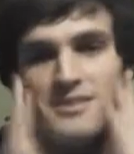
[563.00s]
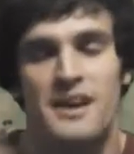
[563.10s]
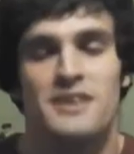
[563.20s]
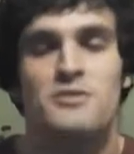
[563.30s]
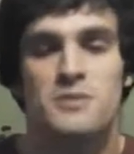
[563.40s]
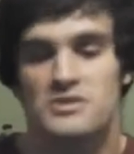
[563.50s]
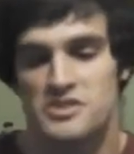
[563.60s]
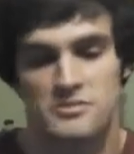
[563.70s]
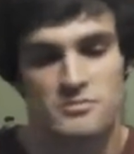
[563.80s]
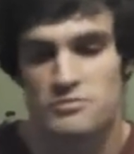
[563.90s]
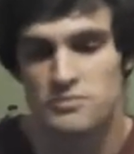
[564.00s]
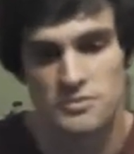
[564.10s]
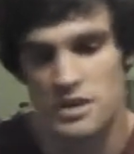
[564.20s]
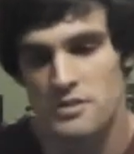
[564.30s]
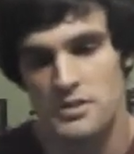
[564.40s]
Like, you are just,
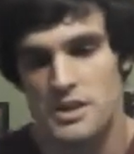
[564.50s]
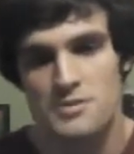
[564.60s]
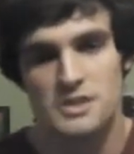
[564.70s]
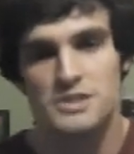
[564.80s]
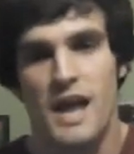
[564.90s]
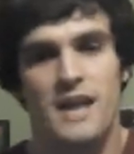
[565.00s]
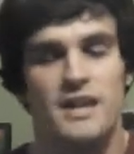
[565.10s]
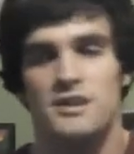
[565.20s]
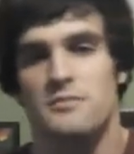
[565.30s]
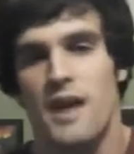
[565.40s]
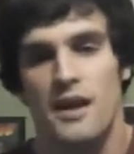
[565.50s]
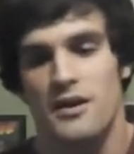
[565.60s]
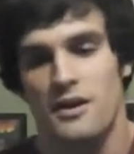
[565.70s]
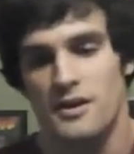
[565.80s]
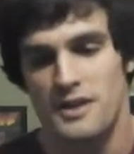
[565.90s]
literally, you are just taking your man
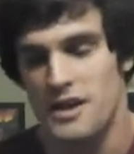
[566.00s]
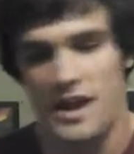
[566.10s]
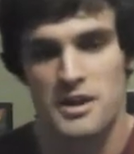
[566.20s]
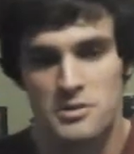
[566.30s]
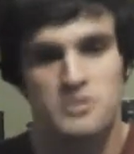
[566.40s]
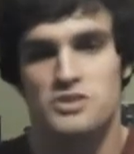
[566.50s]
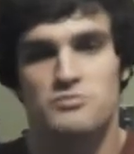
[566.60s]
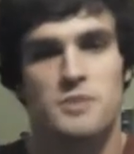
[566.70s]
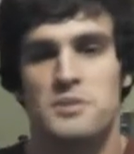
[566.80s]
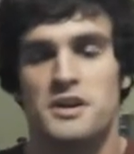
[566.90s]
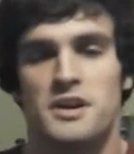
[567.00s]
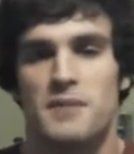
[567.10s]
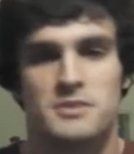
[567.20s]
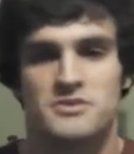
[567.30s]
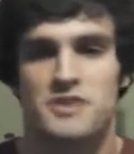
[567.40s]
card and you are just ripping it
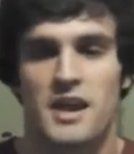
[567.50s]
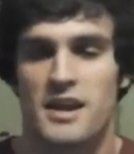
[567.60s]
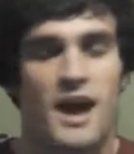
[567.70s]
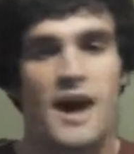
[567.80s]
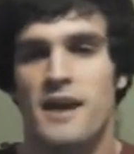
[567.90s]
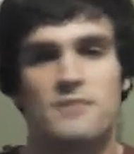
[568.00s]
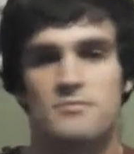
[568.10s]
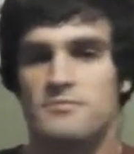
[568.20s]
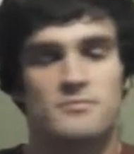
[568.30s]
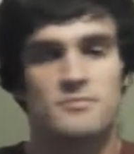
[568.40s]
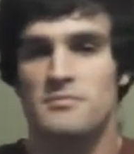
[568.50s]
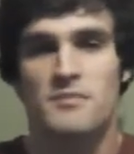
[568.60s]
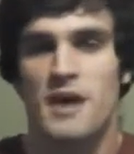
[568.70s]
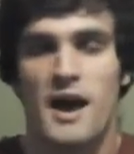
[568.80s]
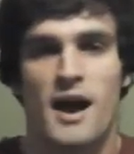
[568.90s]
up and saying,
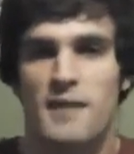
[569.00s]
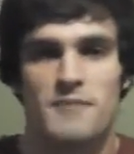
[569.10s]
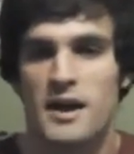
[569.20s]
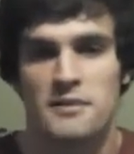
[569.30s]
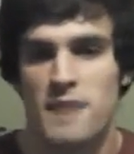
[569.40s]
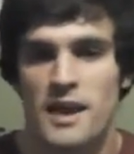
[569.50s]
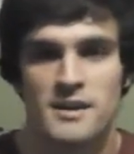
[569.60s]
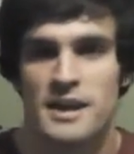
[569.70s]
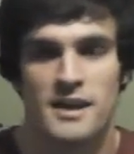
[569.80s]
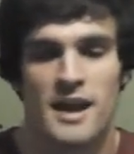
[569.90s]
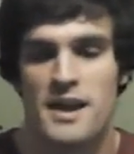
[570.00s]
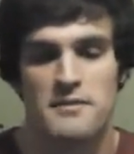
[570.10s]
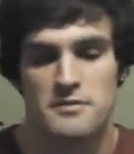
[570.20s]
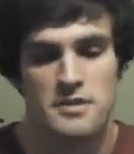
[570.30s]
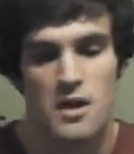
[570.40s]
I'm not a man yet. I
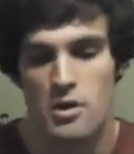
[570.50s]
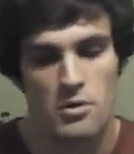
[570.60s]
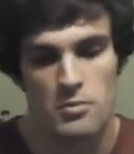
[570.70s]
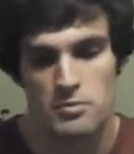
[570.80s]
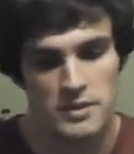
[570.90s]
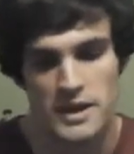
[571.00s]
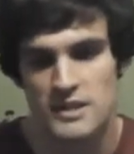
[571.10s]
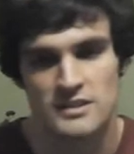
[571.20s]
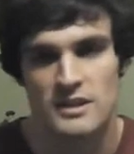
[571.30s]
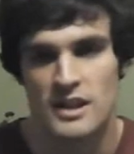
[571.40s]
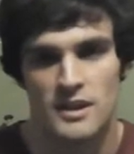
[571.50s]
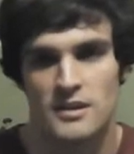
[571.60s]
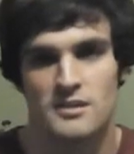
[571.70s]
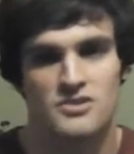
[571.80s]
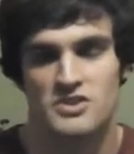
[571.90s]
have no place
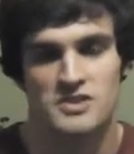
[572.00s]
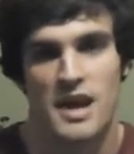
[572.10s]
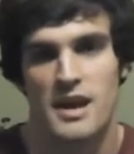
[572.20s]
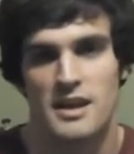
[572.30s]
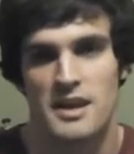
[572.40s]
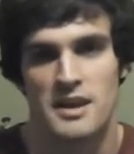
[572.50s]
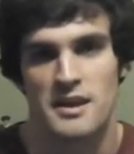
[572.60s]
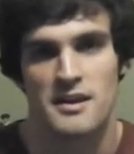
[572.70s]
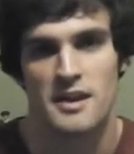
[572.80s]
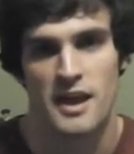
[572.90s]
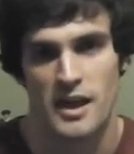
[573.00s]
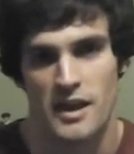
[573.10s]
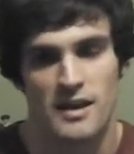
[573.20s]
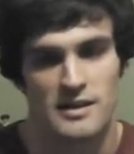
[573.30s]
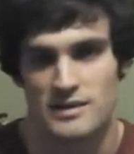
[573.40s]
in society
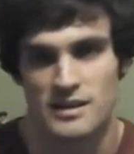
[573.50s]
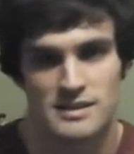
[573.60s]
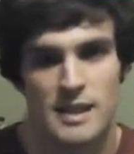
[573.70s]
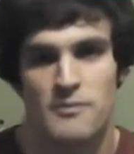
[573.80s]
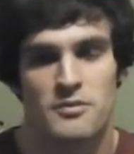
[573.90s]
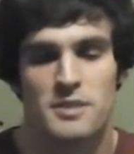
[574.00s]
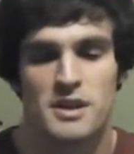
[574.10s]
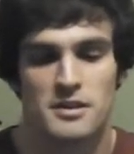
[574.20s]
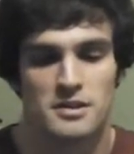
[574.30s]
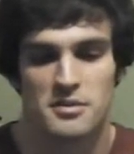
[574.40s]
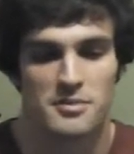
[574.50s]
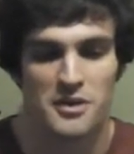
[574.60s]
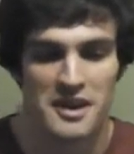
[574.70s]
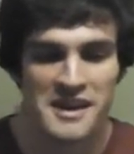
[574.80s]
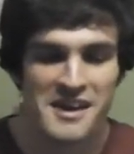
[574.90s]
except for being a little boy.